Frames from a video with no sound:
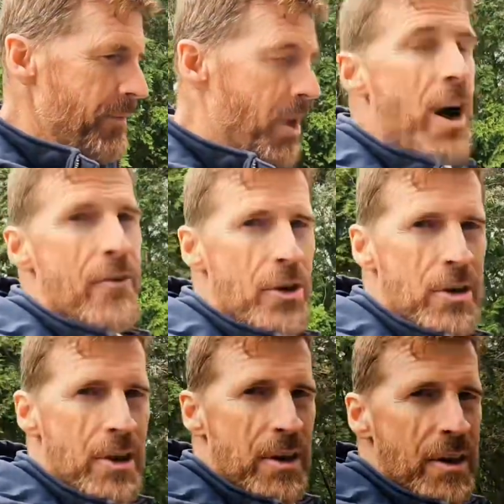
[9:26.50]
cover,
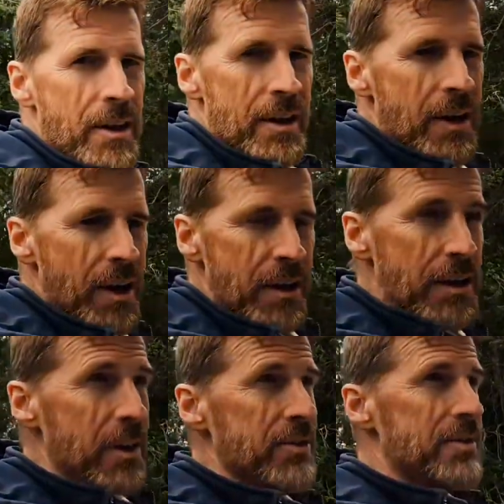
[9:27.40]

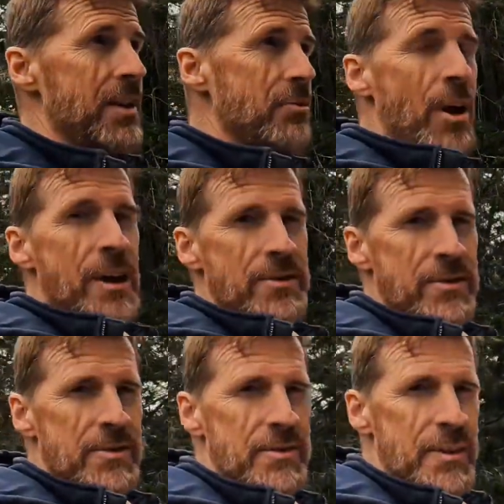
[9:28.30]
because heat
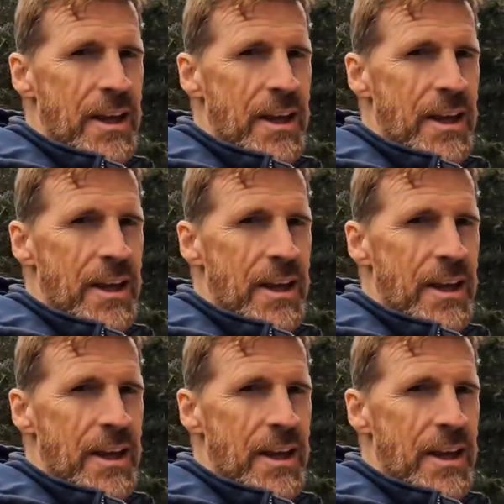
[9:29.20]
rises,